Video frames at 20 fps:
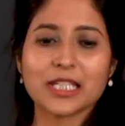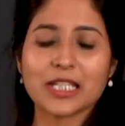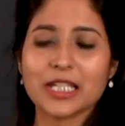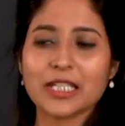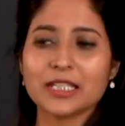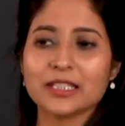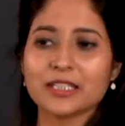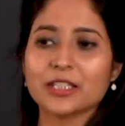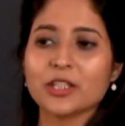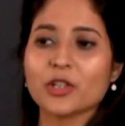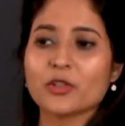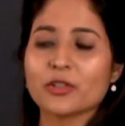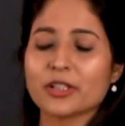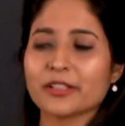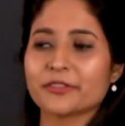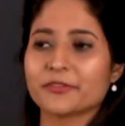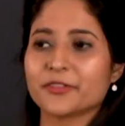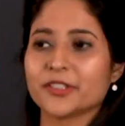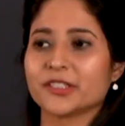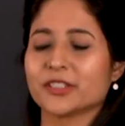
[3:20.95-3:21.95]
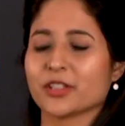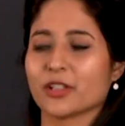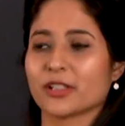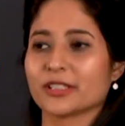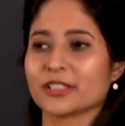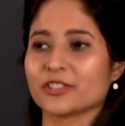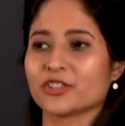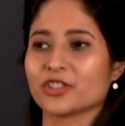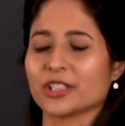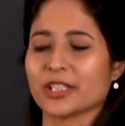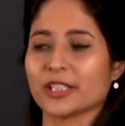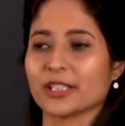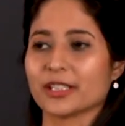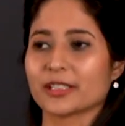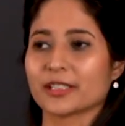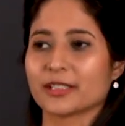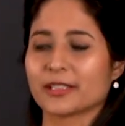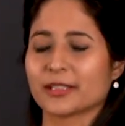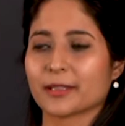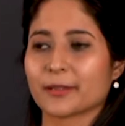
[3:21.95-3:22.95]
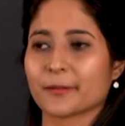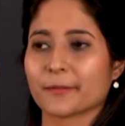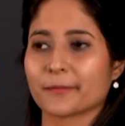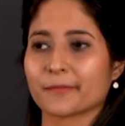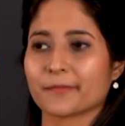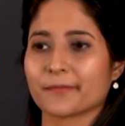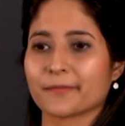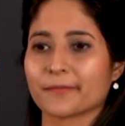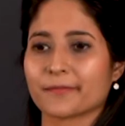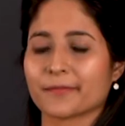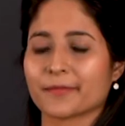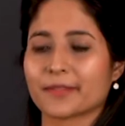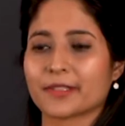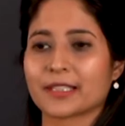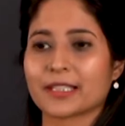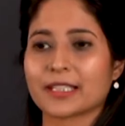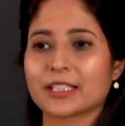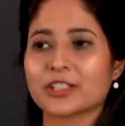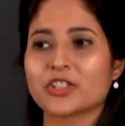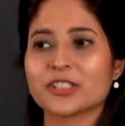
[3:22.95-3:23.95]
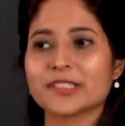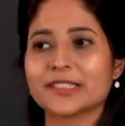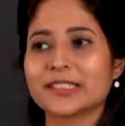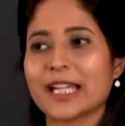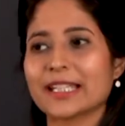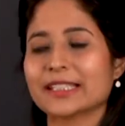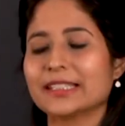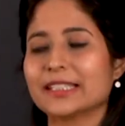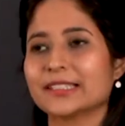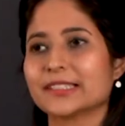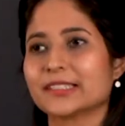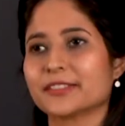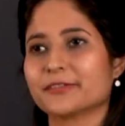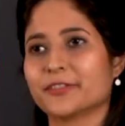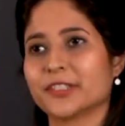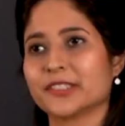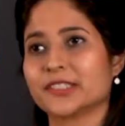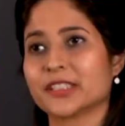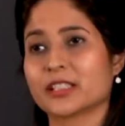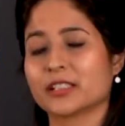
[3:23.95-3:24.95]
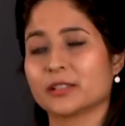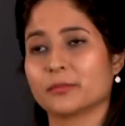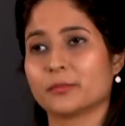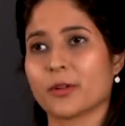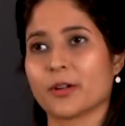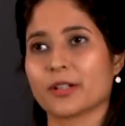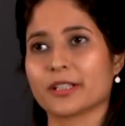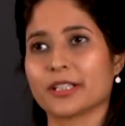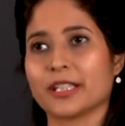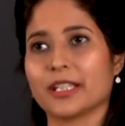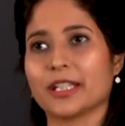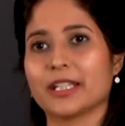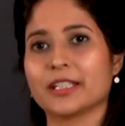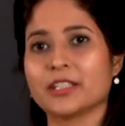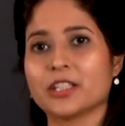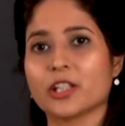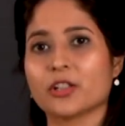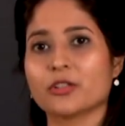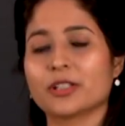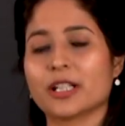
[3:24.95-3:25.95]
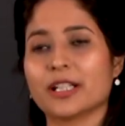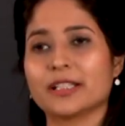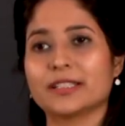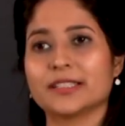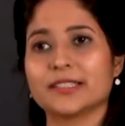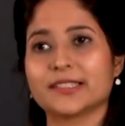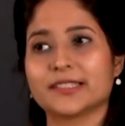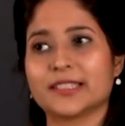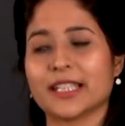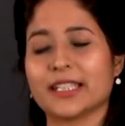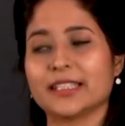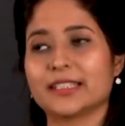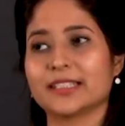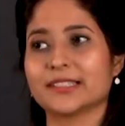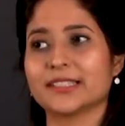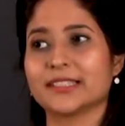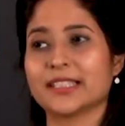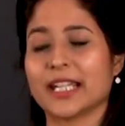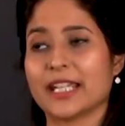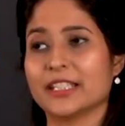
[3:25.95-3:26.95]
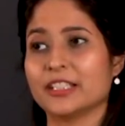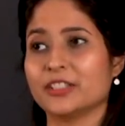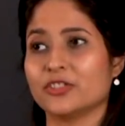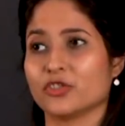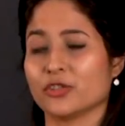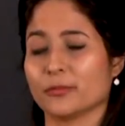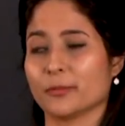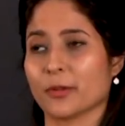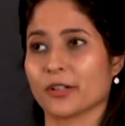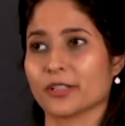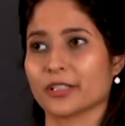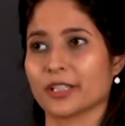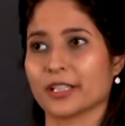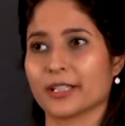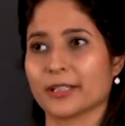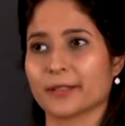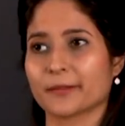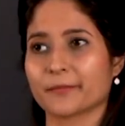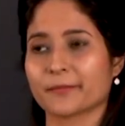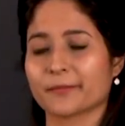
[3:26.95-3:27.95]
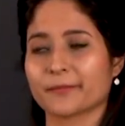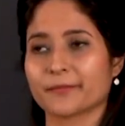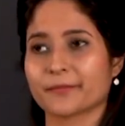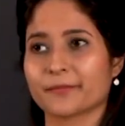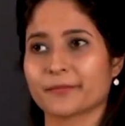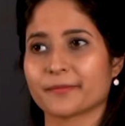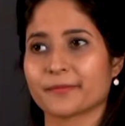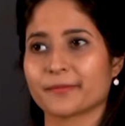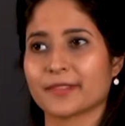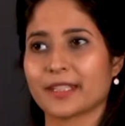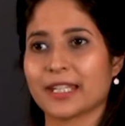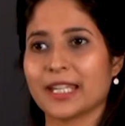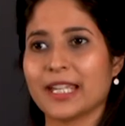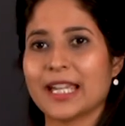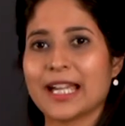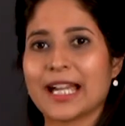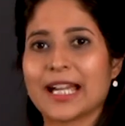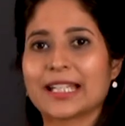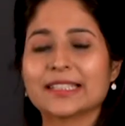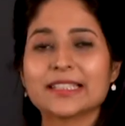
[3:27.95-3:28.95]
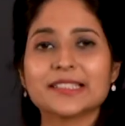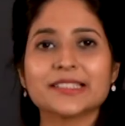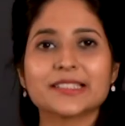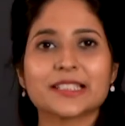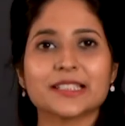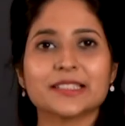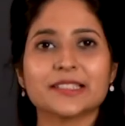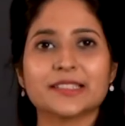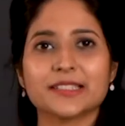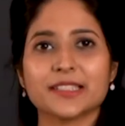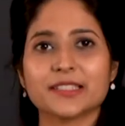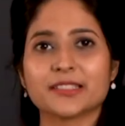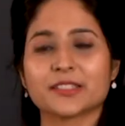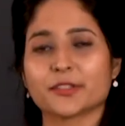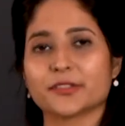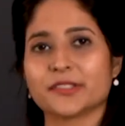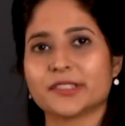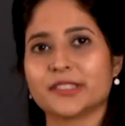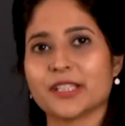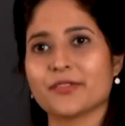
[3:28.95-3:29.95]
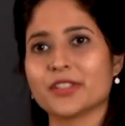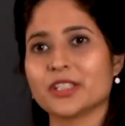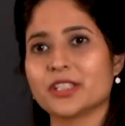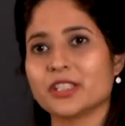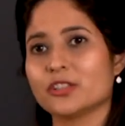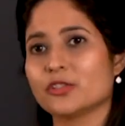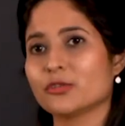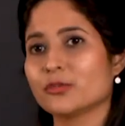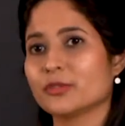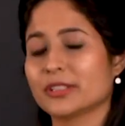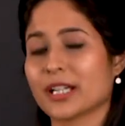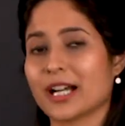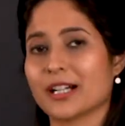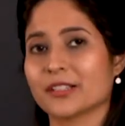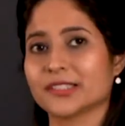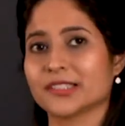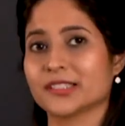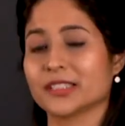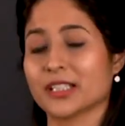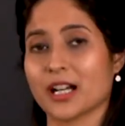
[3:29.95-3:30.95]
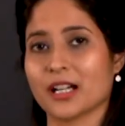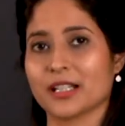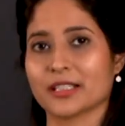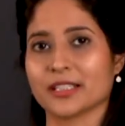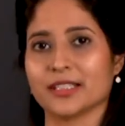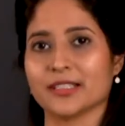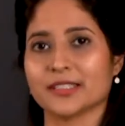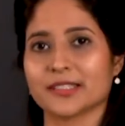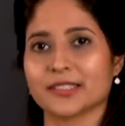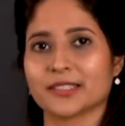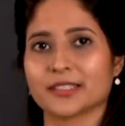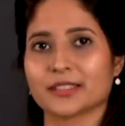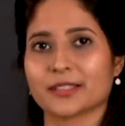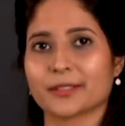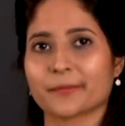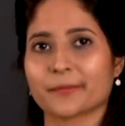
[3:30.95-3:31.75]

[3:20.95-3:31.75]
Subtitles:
In the Yogic Physiology, just like there's a physical body, in yoga they say there's an energy body. And this consists of 72,000 nadis.